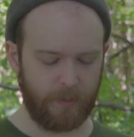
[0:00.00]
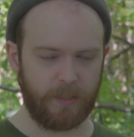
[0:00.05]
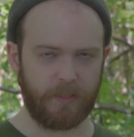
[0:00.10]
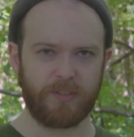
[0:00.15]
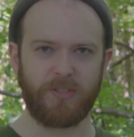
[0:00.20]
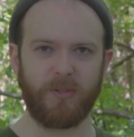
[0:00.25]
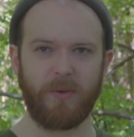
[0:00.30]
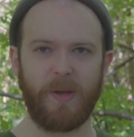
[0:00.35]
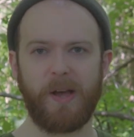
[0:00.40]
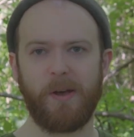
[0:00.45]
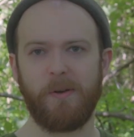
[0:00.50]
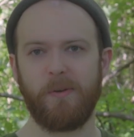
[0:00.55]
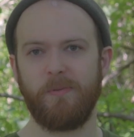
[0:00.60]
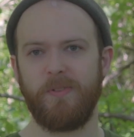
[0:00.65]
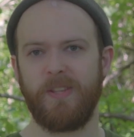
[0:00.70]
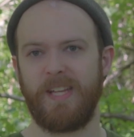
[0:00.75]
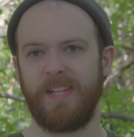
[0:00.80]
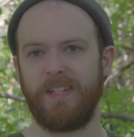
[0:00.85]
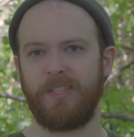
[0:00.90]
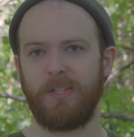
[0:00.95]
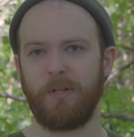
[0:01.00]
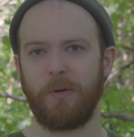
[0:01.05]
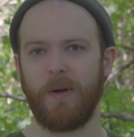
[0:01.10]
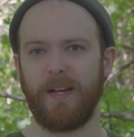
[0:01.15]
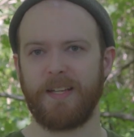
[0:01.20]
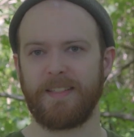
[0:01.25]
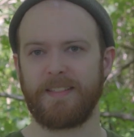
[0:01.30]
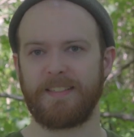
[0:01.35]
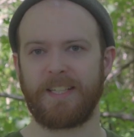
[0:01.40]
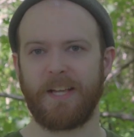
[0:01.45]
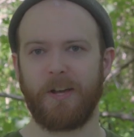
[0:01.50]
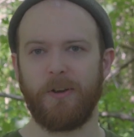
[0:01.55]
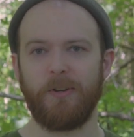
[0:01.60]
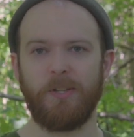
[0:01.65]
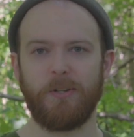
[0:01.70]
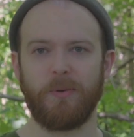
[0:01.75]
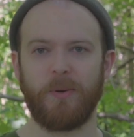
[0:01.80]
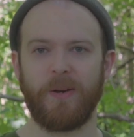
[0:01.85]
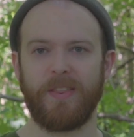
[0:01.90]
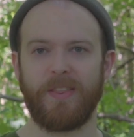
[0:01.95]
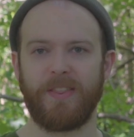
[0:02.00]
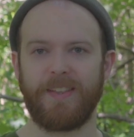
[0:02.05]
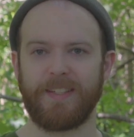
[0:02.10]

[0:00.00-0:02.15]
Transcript: So how then do I sell you on